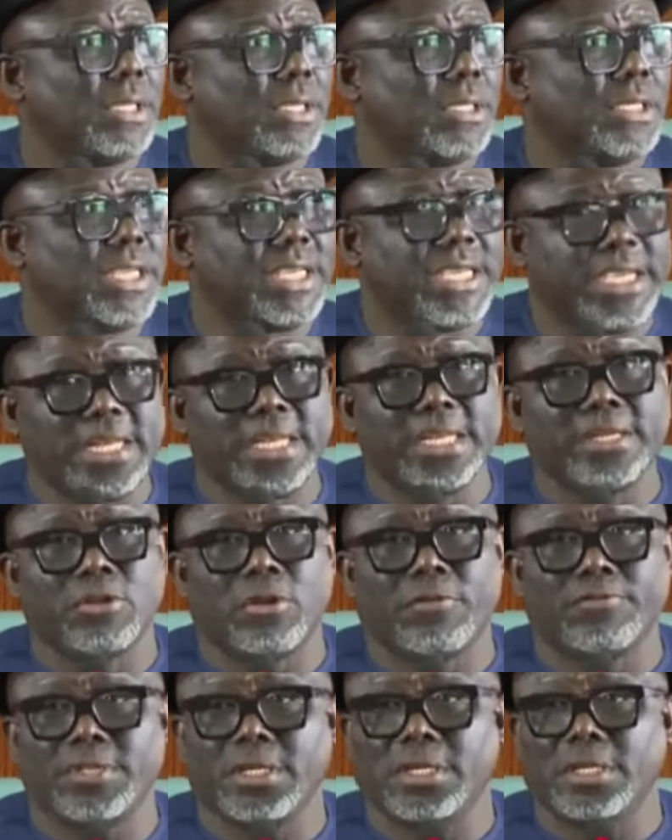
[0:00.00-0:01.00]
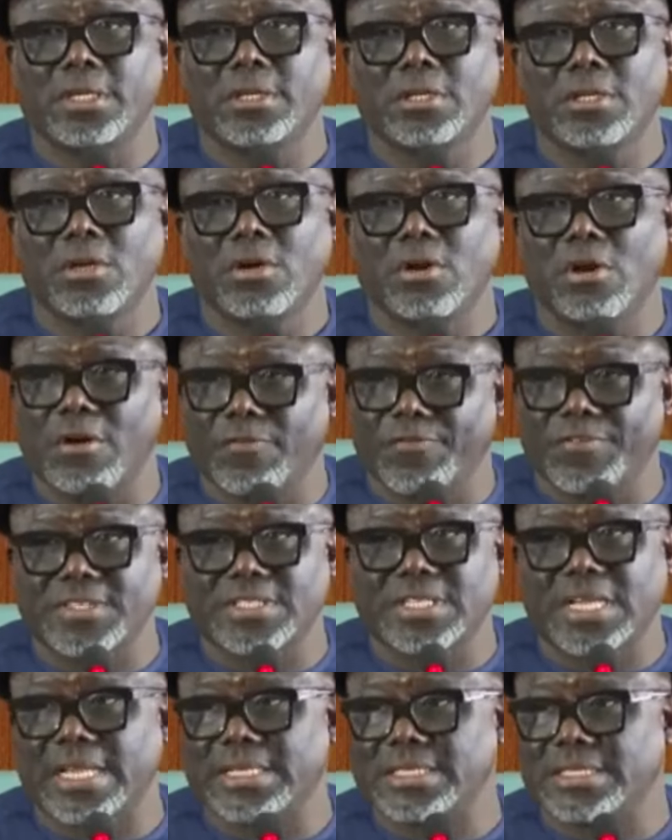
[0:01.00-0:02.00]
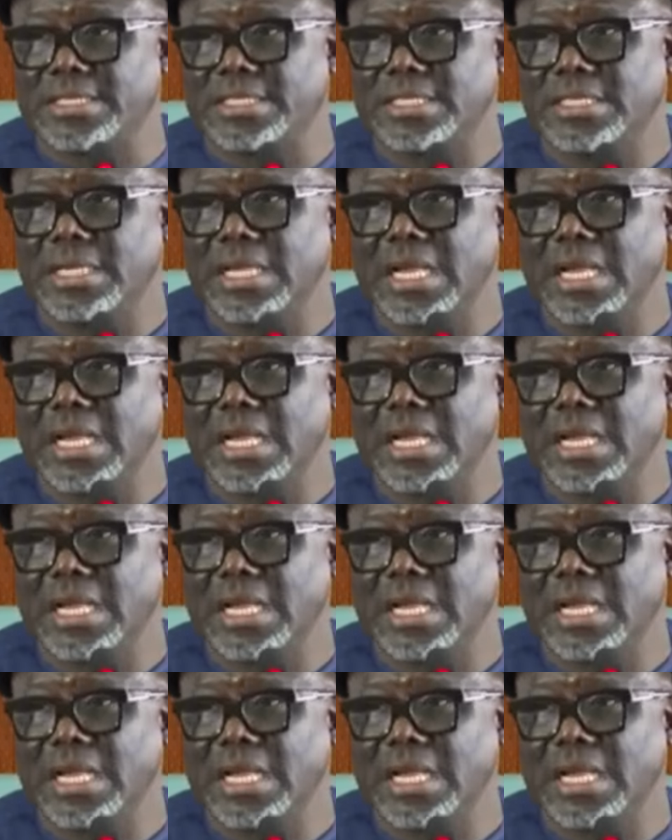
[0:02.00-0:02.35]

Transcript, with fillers: the killing of the officers